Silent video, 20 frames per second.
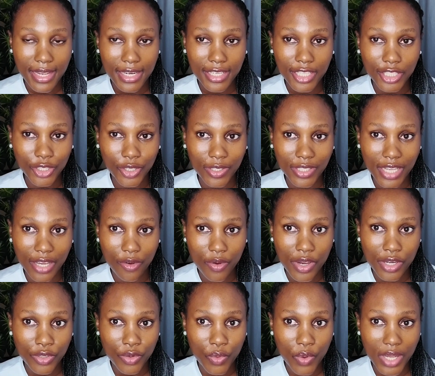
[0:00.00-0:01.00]
the lesions are
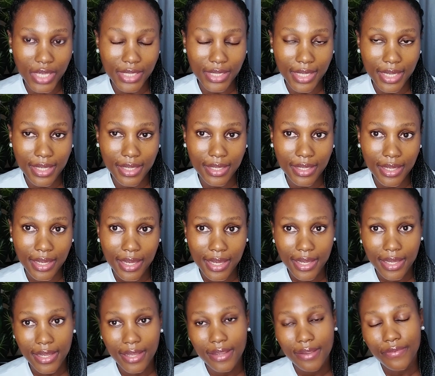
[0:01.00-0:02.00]
going to worsen
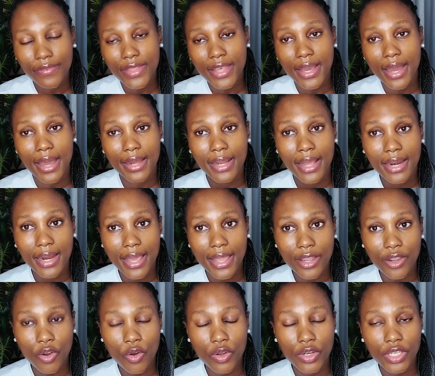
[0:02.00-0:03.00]
if the
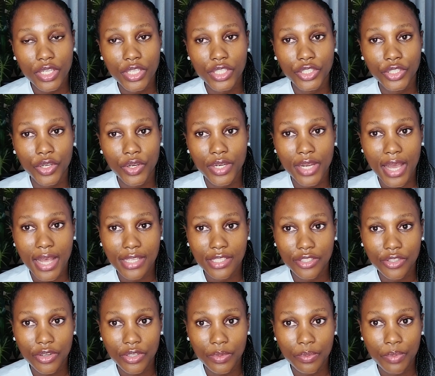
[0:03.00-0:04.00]
underlying condition
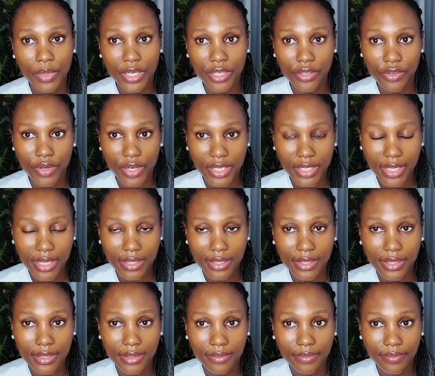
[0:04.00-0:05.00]
has not been
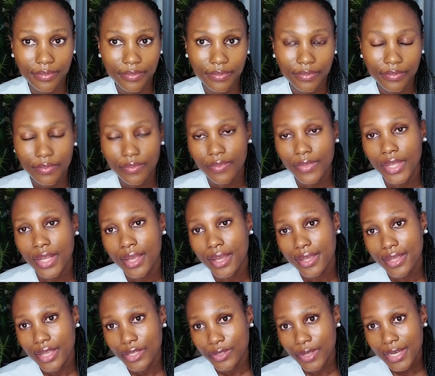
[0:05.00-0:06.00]
treated.
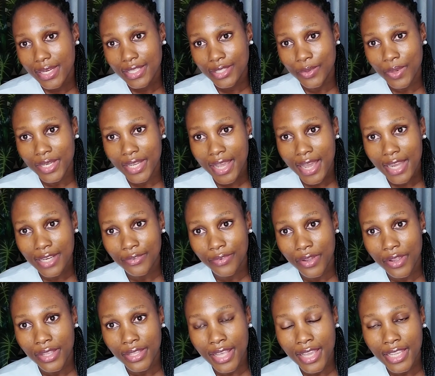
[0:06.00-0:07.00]
Yes, that is what I
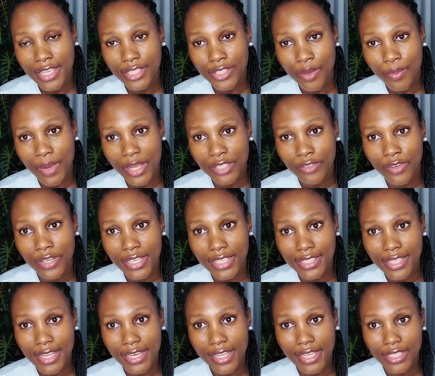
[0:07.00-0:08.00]
had for you. Thank you so much for
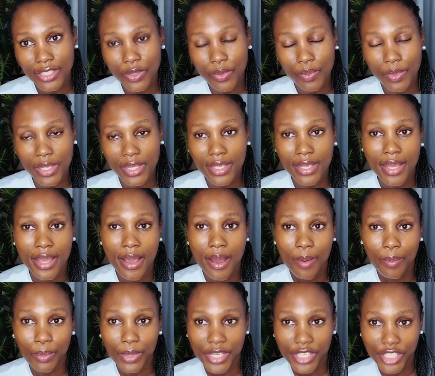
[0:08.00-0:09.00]
listening to me.
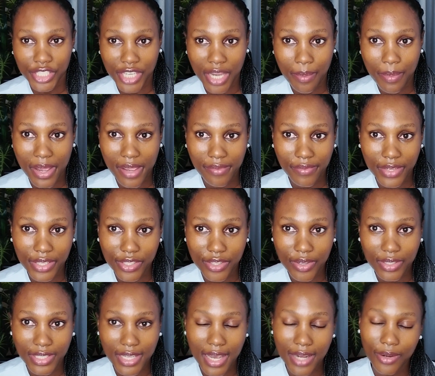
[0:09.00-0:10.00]
Please share my
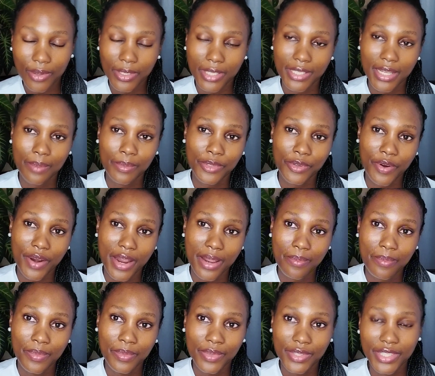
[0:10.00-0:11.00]
videos and also
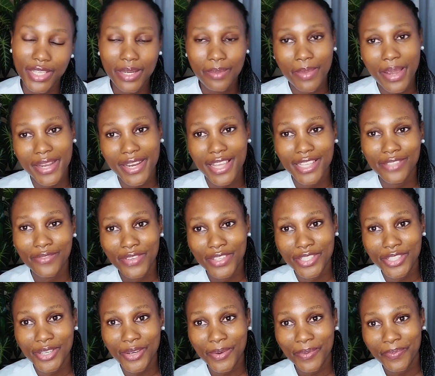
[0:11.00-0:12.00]
subscribe. See you in my next
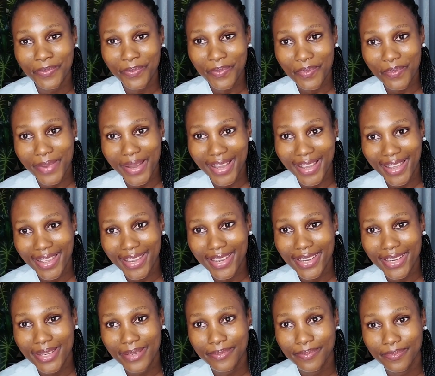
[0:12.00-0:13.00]
video.
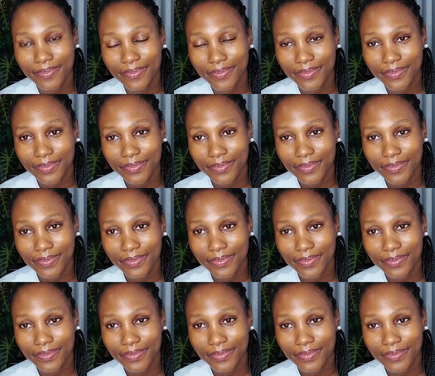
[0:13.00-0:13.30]
Bye.